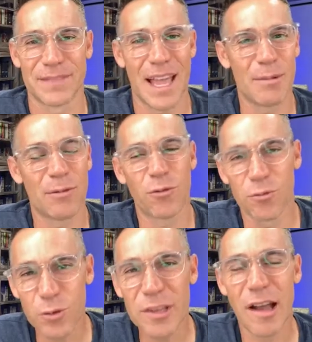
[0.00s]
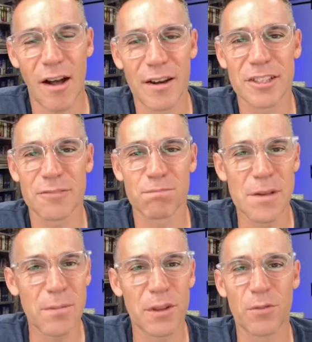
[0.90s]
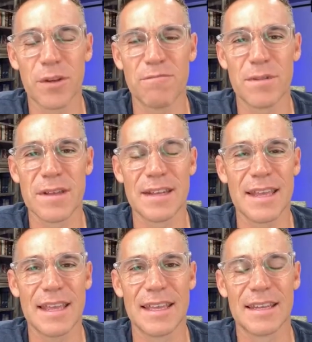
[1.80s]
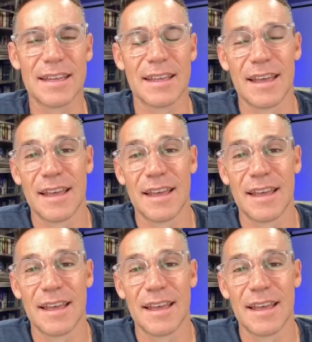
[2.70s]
I mean, if we're really honest, people that we've been in